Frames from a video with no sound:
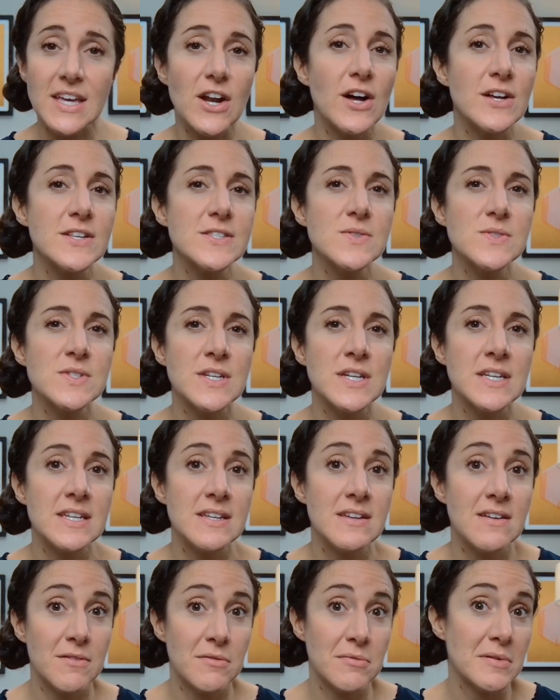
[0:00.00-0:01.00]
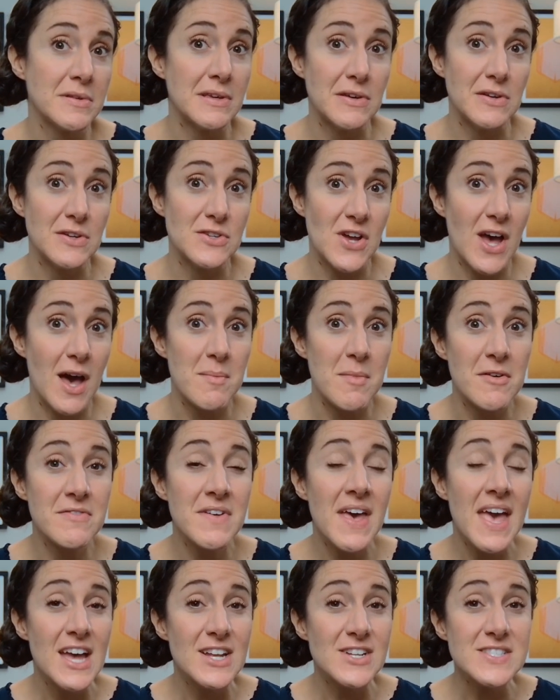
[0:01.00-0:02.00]
It also did a really good job of
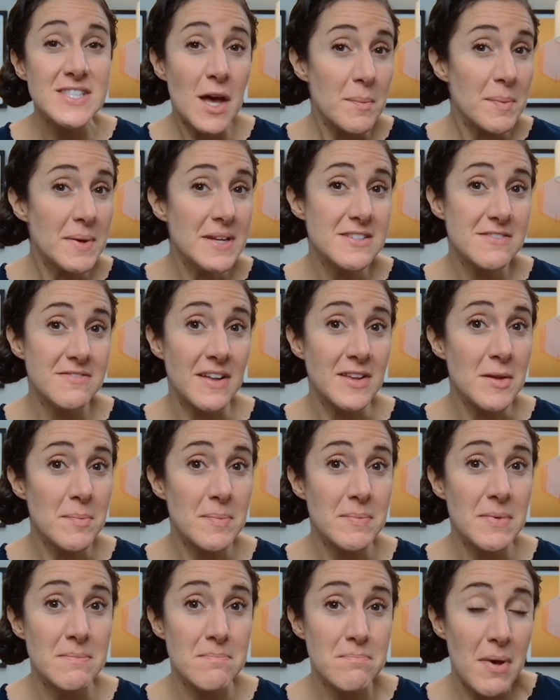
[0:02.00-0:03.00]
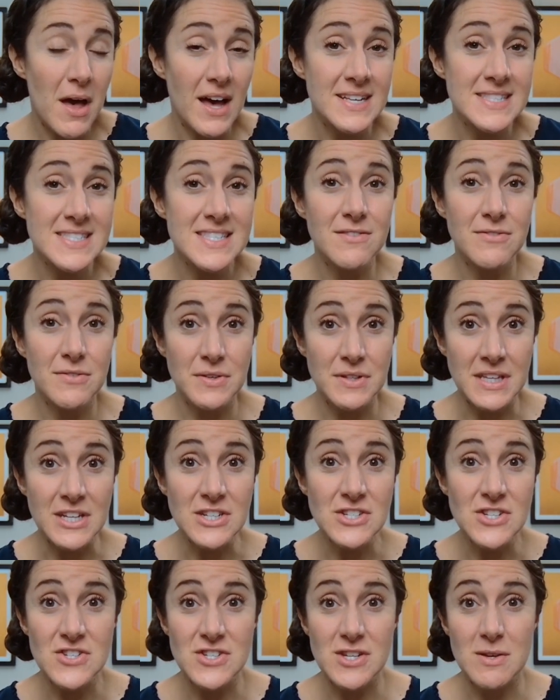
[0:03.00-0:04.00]
just helping develop positive
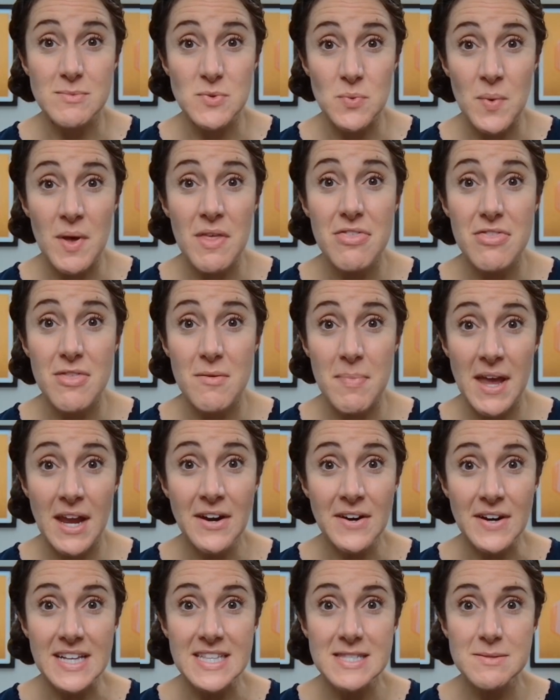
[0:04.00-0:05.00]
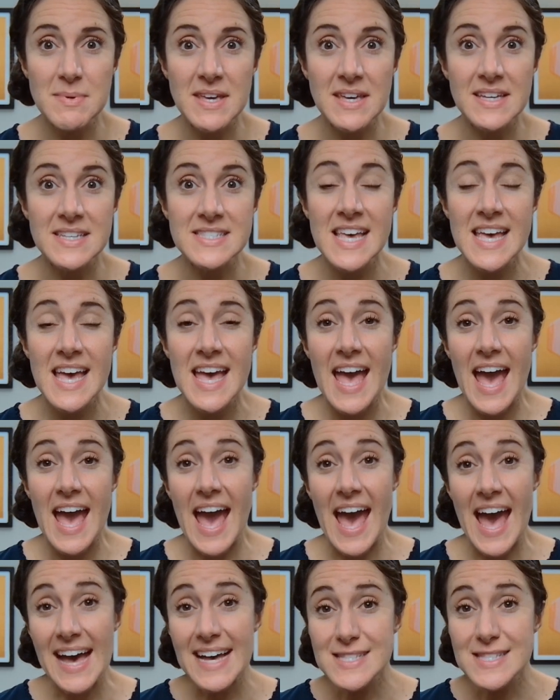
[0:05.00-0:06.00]
relationships with the parents, because
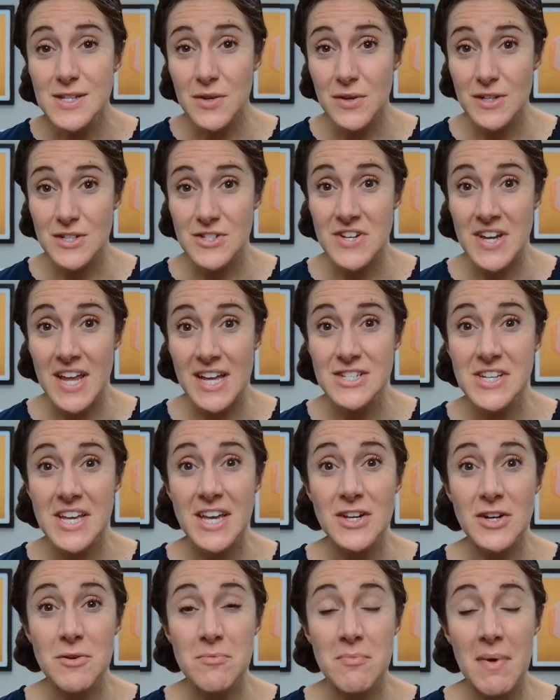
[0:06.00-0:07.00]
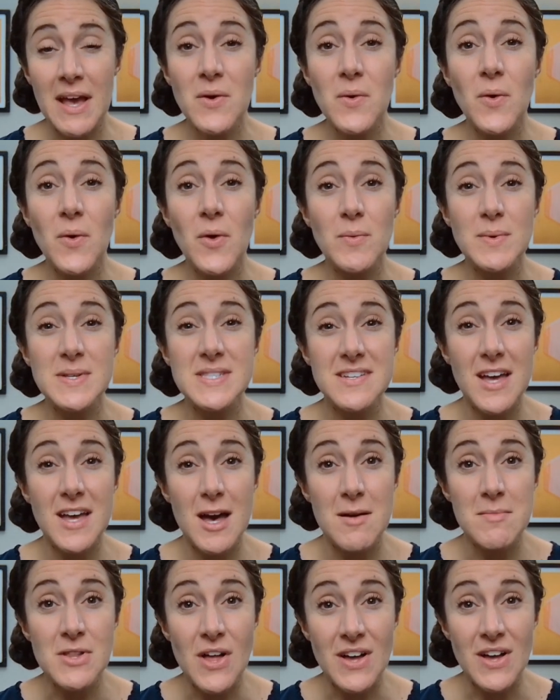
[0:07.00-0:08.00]
as a Christian educator, my goal was to
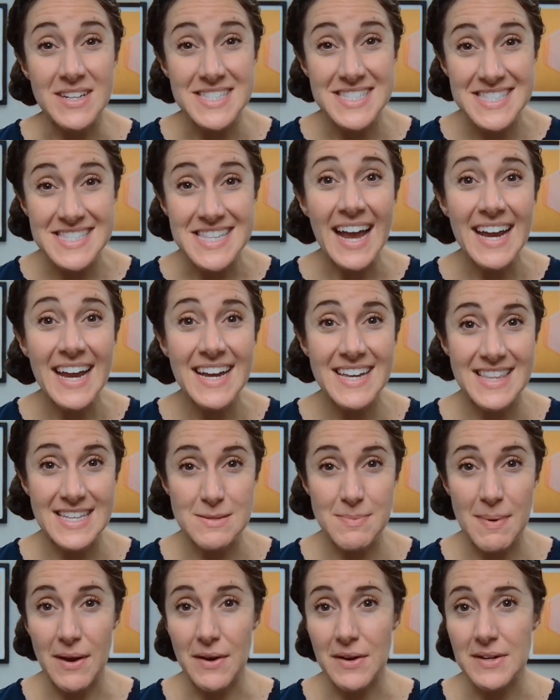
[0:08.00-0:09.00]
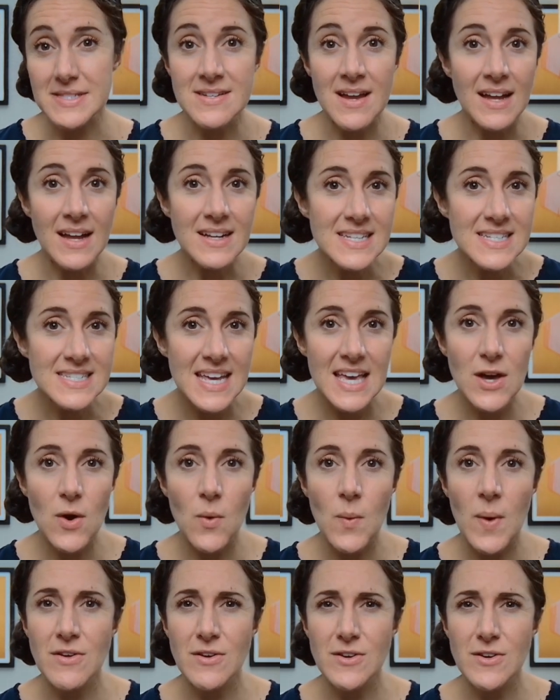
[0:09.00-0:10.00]
come alongside these parents, not to take
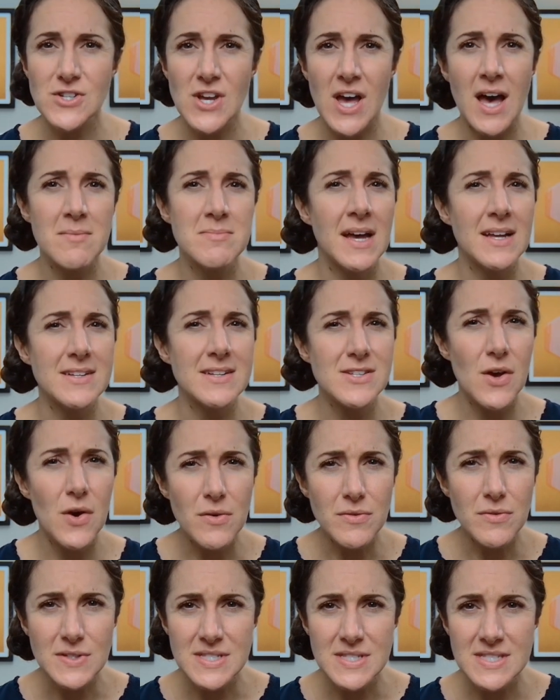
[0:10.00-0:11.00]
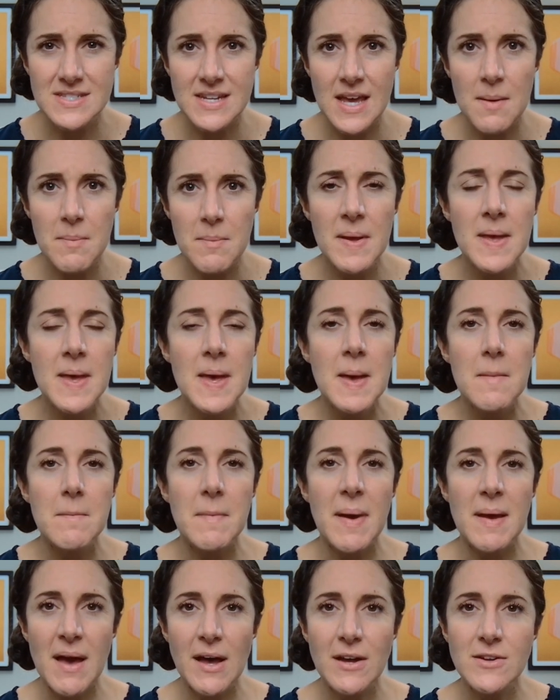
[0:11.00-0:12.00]
away their job, not to overstep
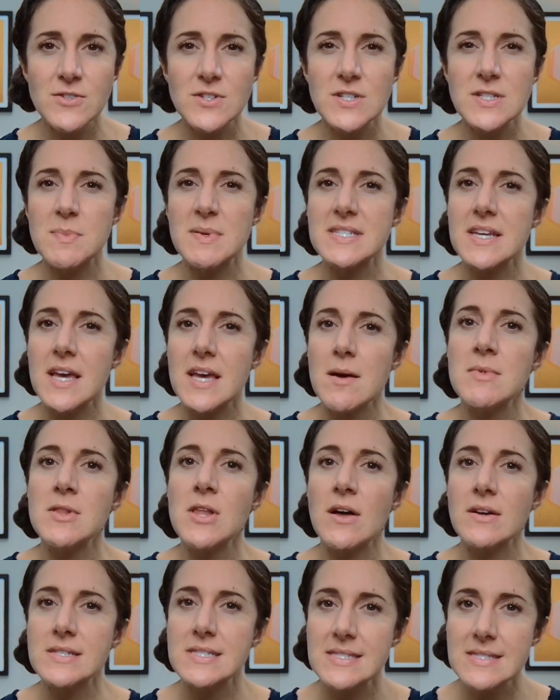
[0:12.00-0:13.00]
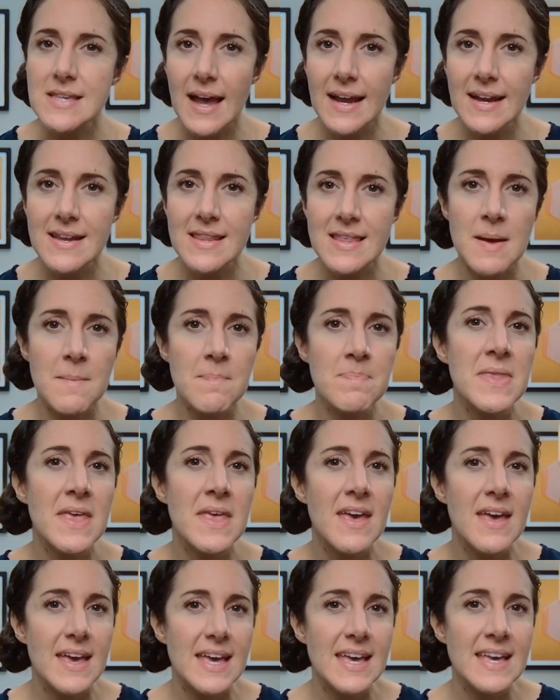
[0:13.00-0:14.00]
my boundaries, but to come alongside them
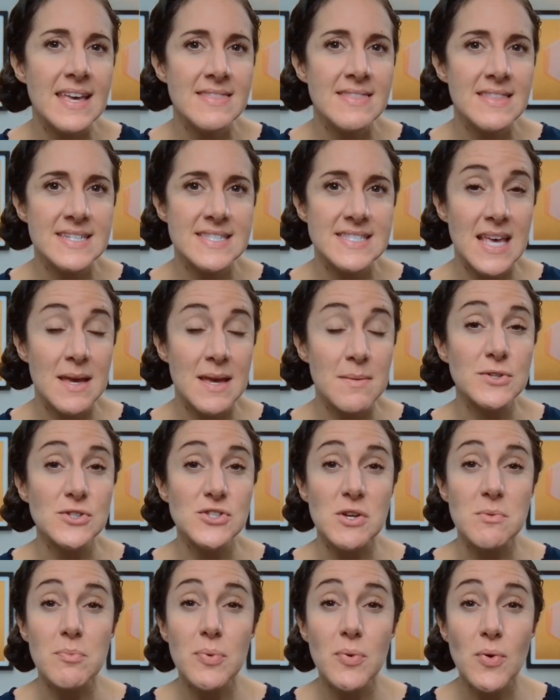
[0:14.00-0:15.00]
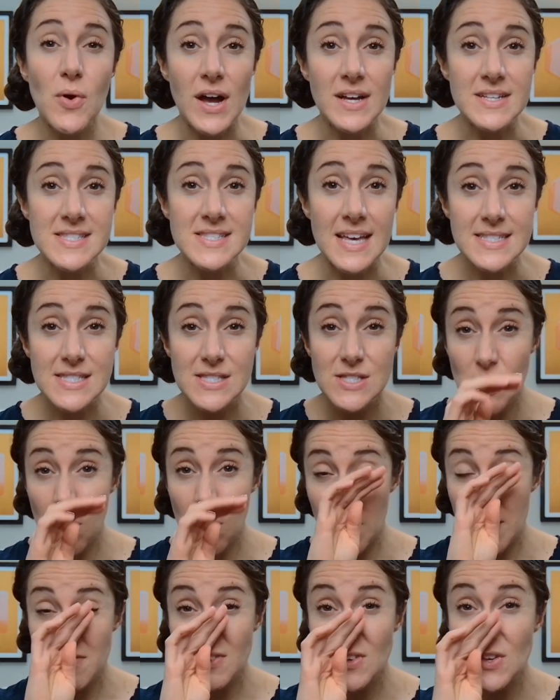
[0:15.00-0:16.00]
in the discipleship process.
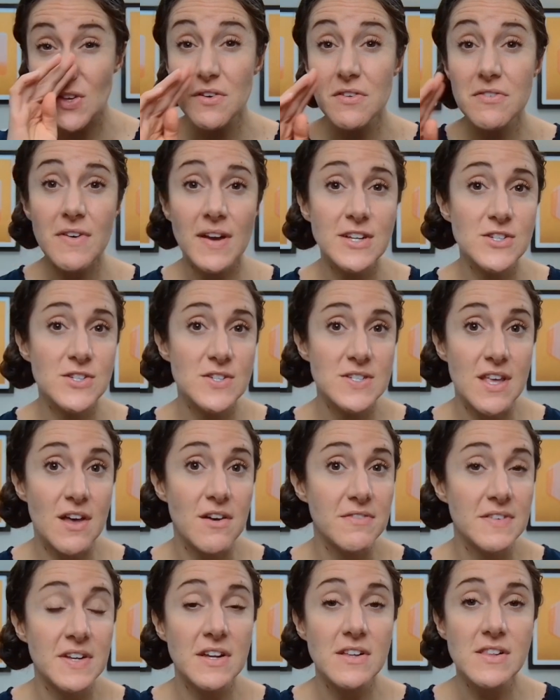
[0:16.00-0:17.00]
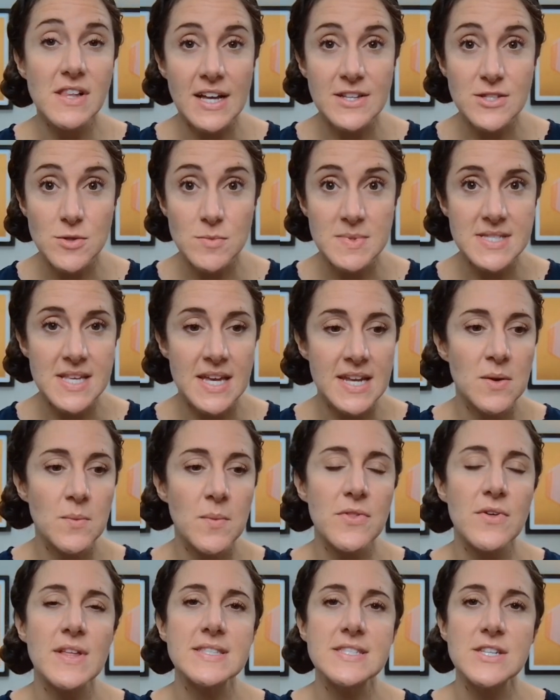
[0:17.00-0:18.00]
So if you find yourself in a classroom setting,
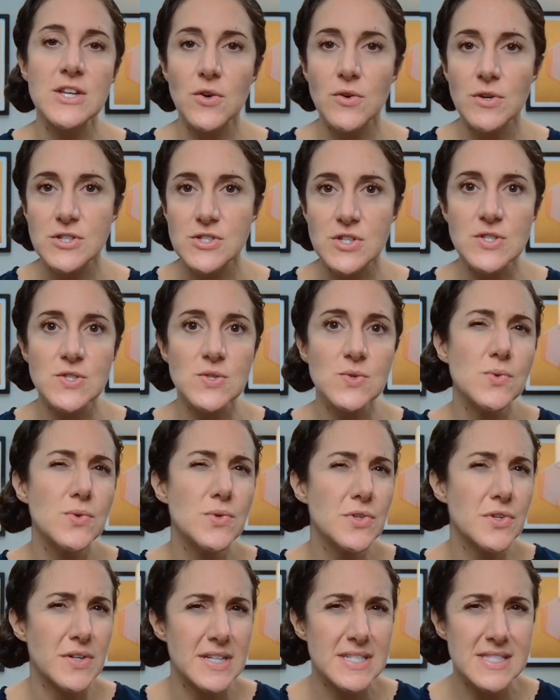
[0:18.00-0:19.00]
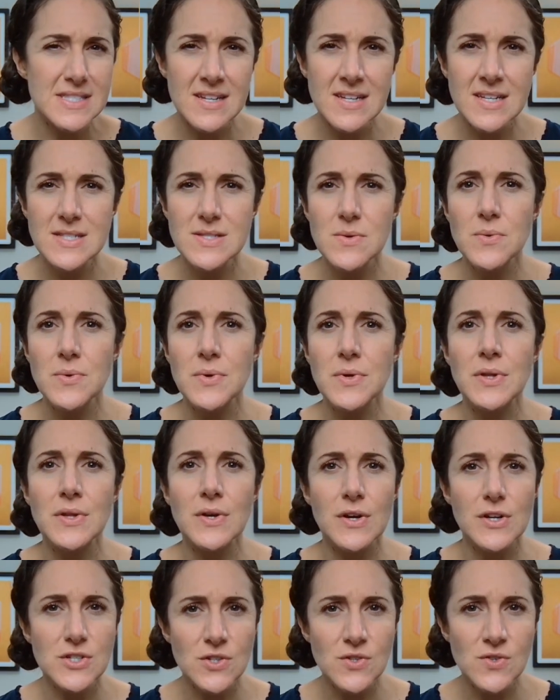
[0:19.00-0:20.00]
whether that's in a Christian school or a Sunday school
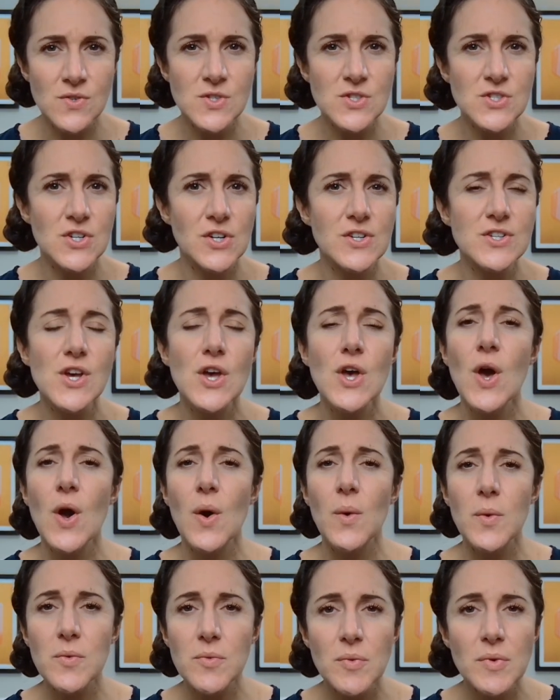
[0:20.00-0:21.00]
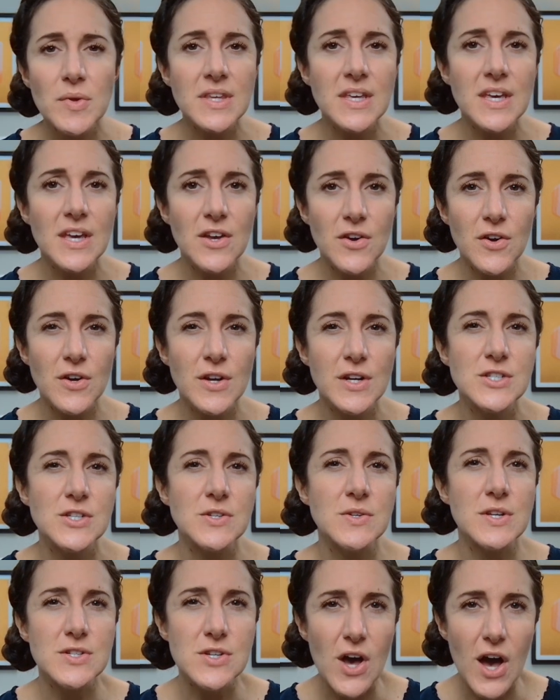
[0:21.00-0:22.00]
or a children's church, would really encourage
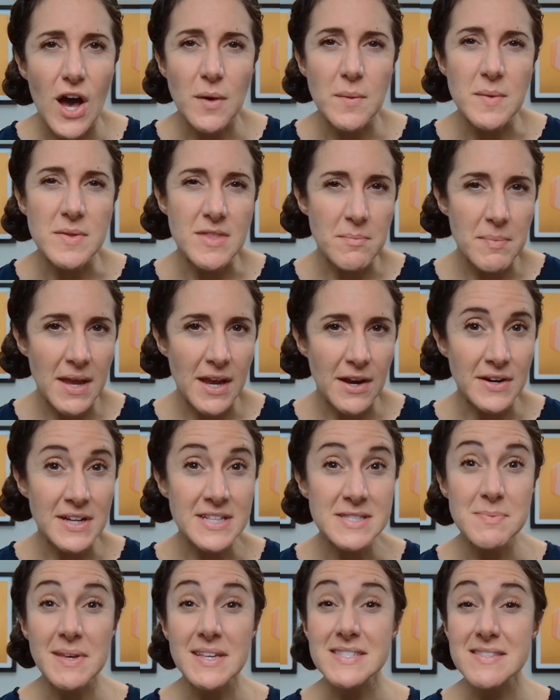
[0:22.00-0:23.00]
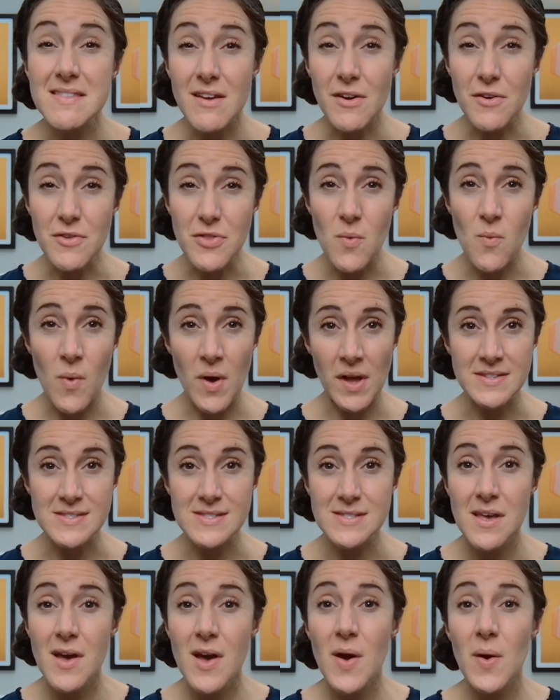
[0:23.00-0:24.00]
you to talk with the parents, because they're the
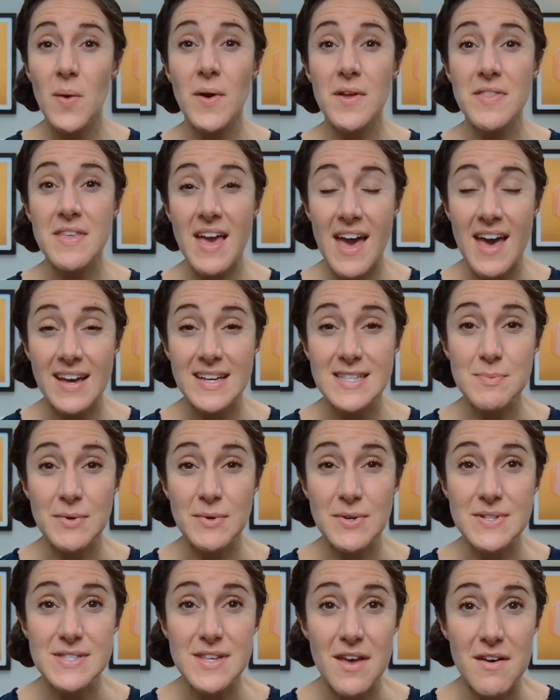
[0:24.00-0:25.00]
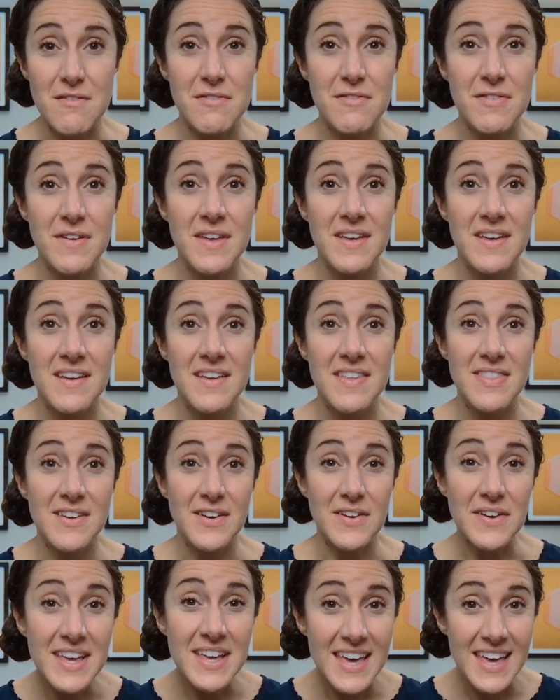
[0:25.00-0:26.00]
ones who are the experts of
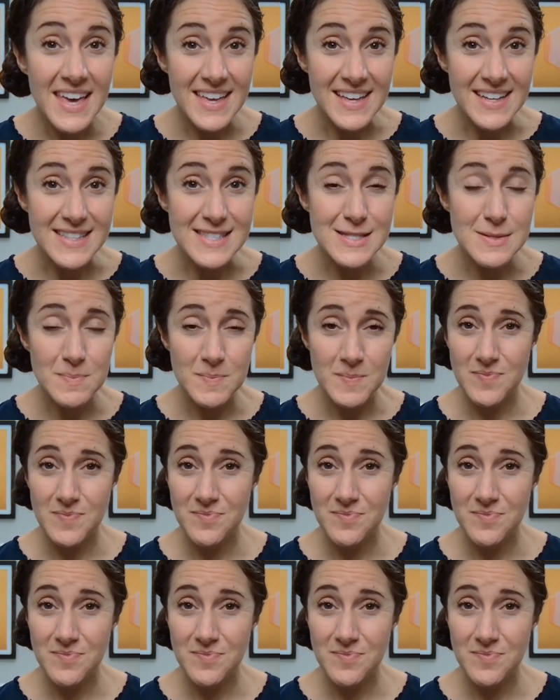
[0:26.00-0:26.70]
their kids.